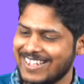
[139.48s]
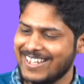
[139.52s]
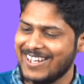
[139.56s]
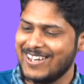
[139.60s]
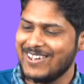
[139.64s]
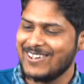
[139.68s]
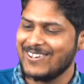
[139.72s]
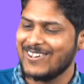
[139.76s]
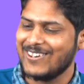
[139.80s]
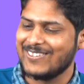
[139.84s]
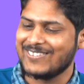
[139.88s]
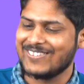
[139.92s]

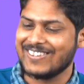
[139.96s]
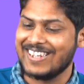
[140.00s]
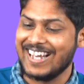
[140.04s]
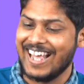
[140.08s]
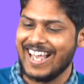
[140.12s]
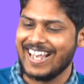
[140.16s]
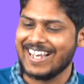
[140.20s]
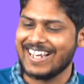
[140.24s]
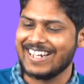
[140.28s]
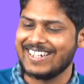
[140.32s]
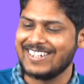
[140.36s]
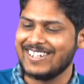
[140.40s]
Looks
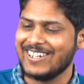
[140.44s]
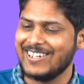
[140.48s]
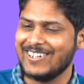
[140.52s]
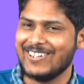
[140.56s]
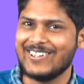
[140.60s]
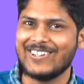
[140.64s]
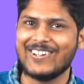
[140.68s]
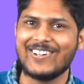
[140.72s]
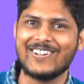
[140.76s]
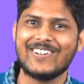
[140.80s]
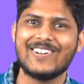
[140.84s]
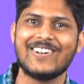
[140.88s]
like a
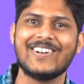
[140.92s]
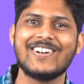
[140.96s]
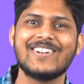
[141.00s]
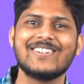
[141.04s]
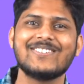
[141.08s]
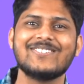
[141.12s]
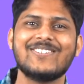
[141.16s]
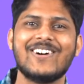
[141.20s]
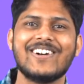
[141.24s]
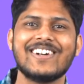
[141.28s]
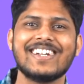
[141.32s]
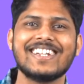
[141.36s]
dildo.
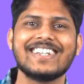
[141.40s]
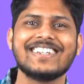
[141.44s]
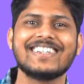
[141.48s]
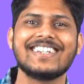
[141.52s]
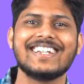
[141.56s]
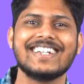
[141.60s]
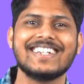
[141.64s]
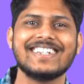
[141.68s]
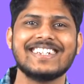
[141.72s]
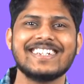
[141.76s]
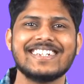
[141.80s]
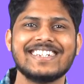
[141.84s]
What is it?